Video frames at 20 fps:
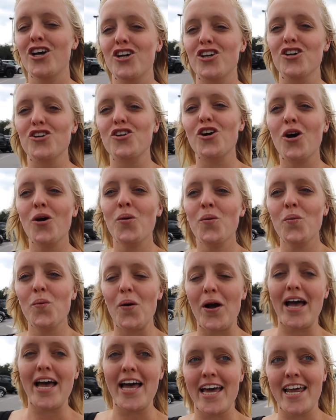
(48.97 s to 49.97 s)
you know
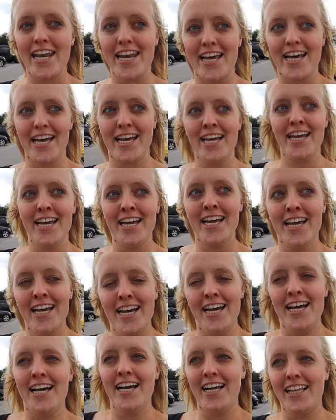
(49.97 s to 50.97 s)

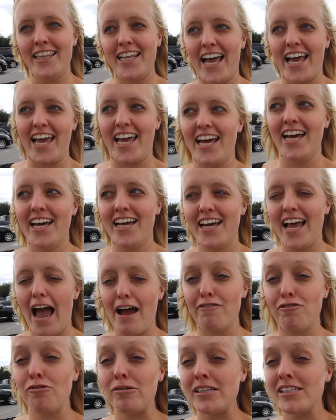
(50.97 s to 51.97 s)
when like
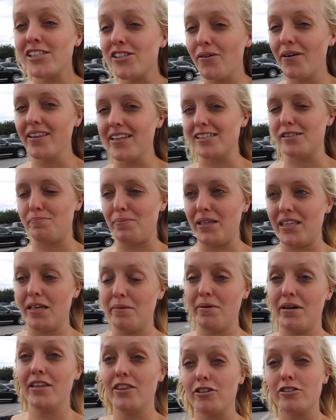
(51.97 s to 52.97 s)
everyone's going the speed
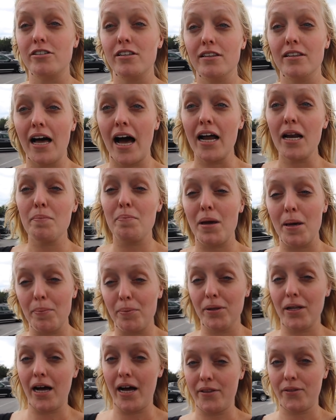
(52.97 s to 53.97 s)
limit, there's a lot of
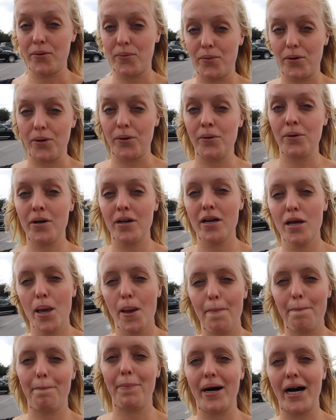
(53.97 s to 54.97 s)
people on the road,
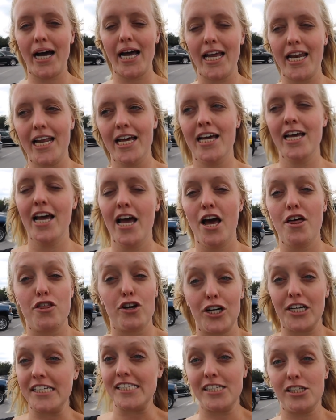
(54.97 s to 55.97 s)
but
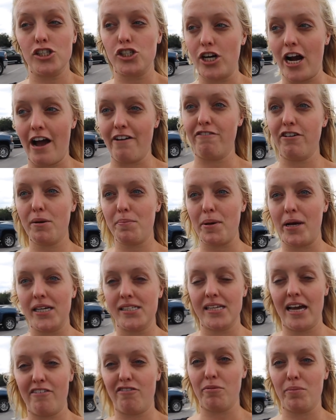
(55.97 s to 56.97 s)
there isn't traffic
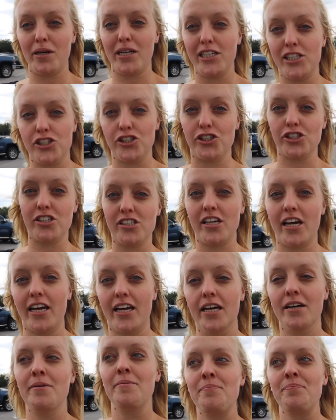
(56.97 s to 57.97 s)
because everybody's just
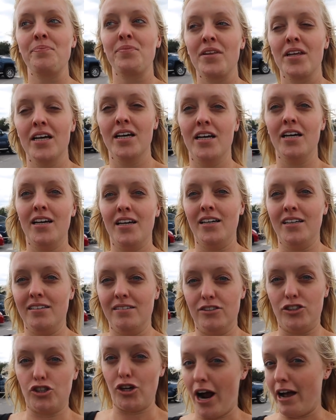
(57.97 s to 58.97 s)
like
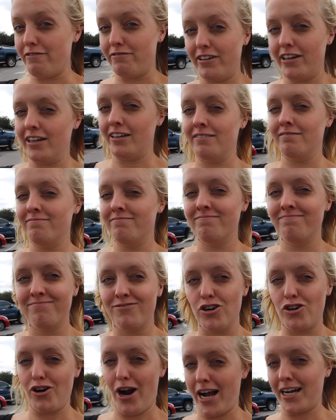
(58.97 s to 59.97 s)
driving
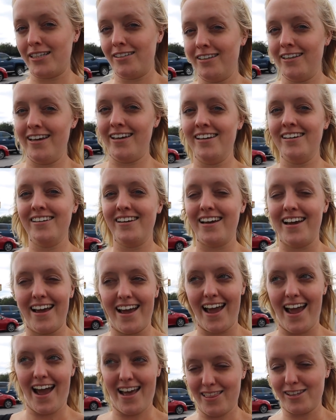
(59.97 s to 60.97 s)
correctly
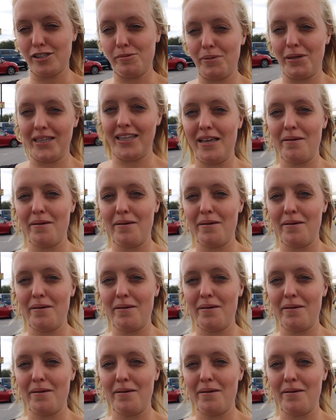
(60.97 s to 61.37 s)
at the speed